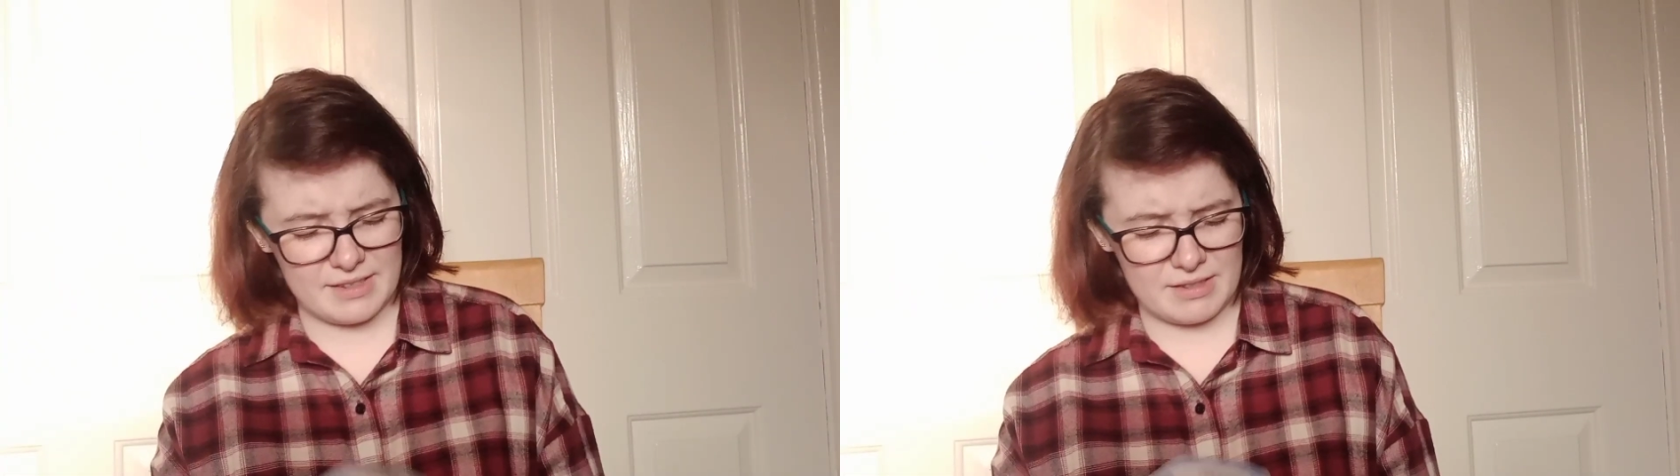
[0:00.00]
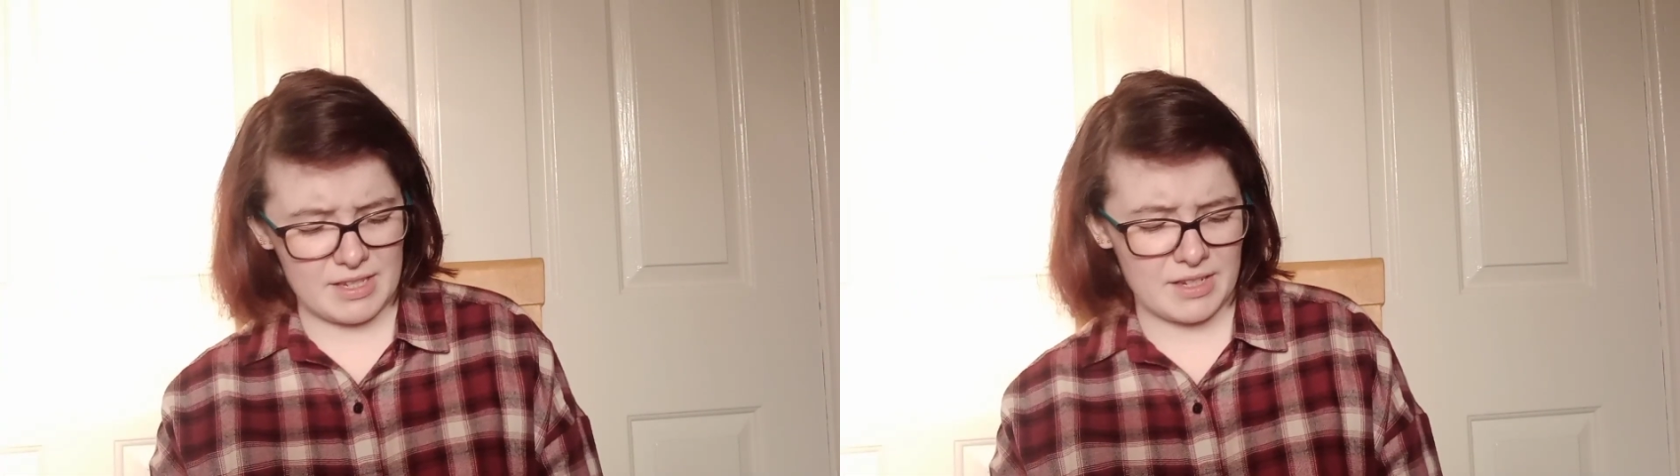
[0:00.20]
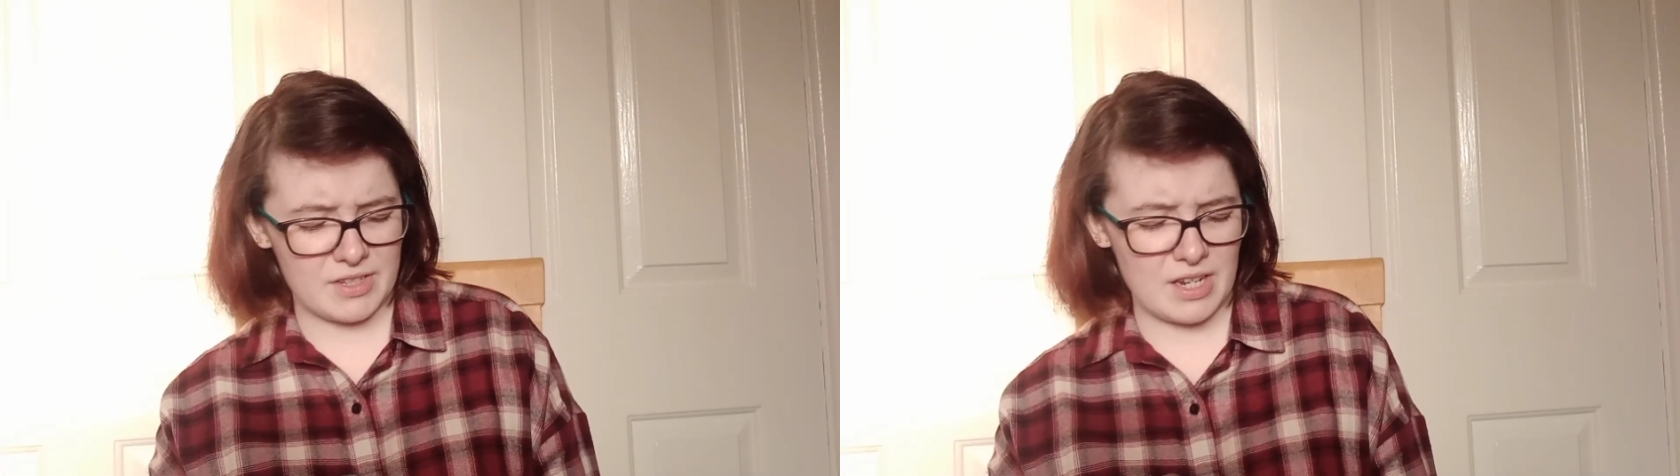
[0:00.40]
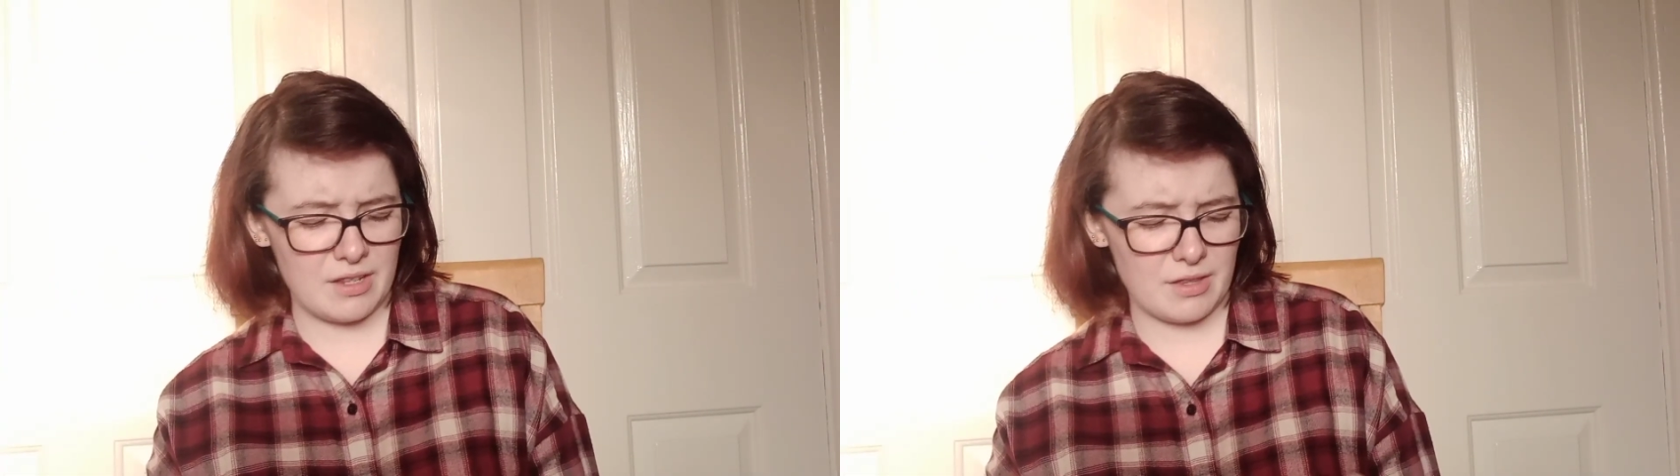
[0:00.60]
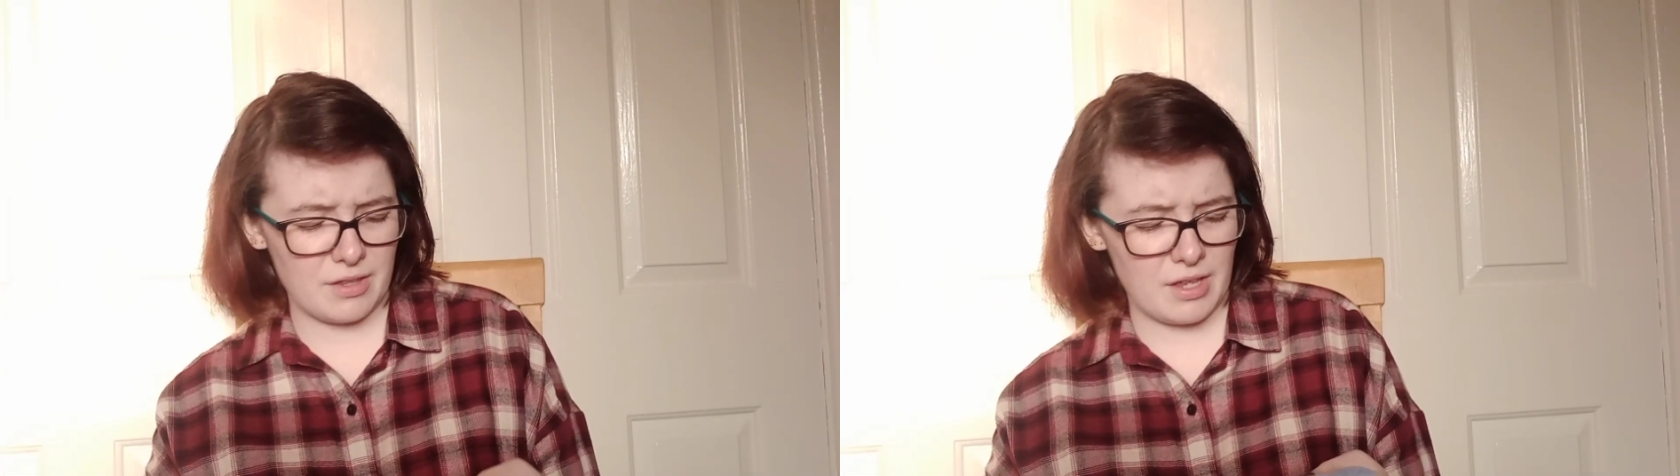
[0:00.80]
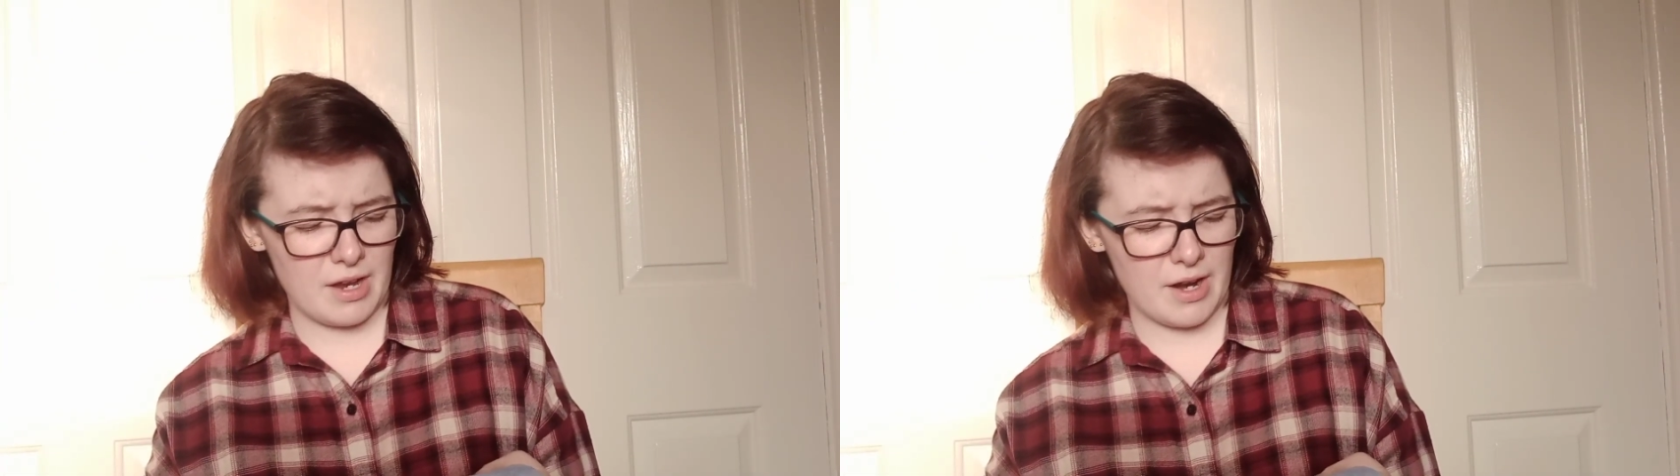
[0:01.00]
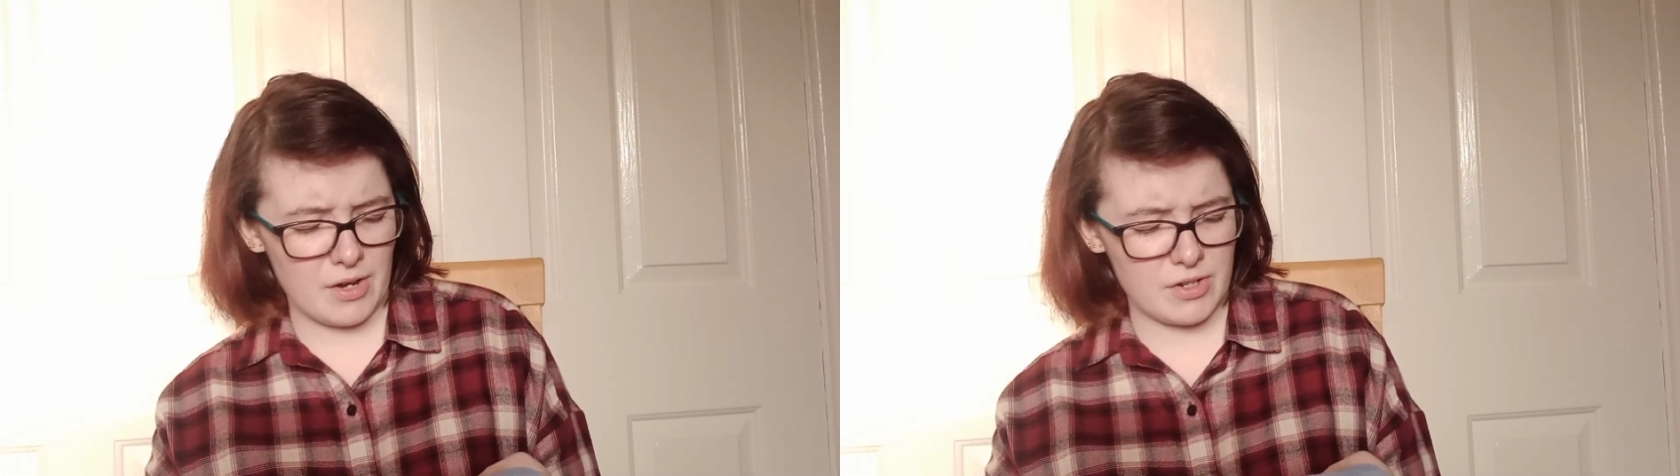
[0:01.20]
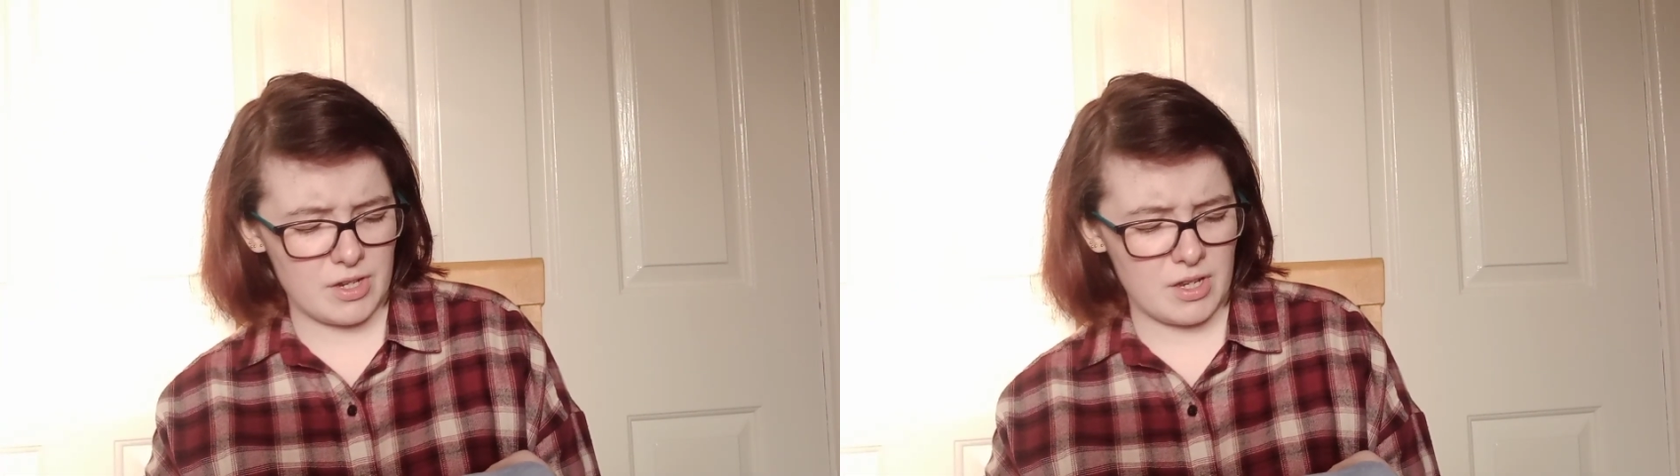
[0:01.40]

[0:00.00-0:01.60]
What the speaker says: 16th yard,